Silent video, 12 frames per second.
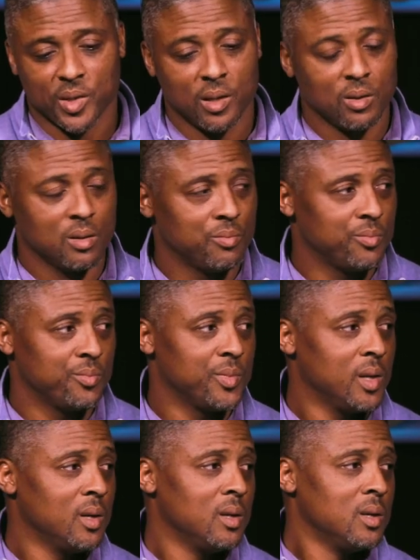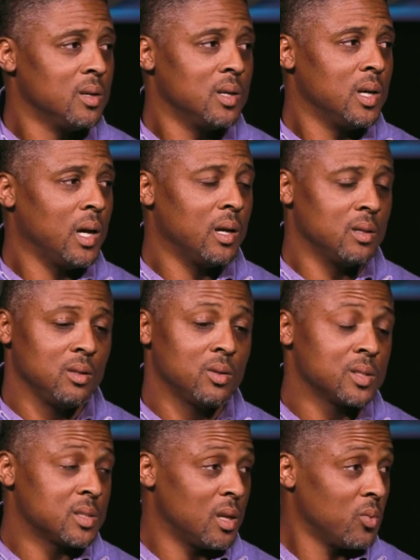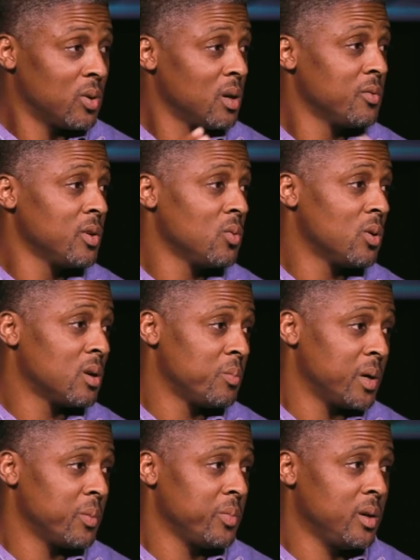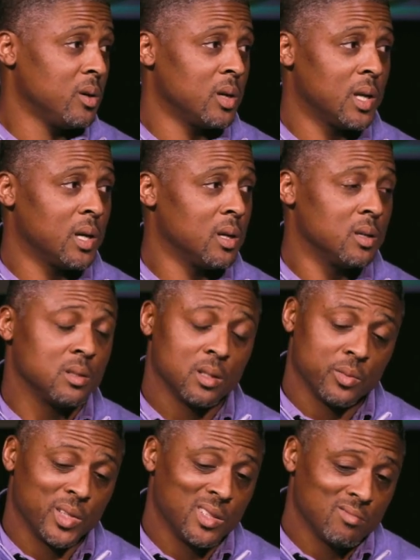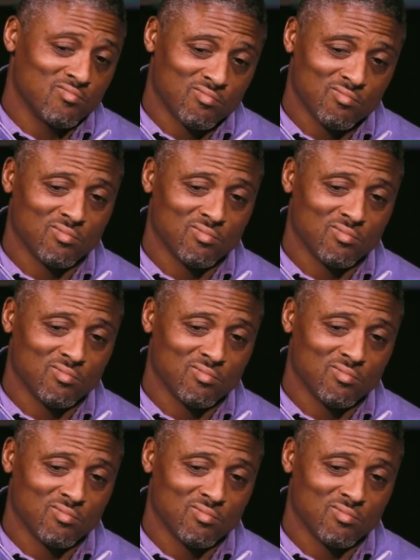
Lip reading: you could say whatever you want about me online. I mean,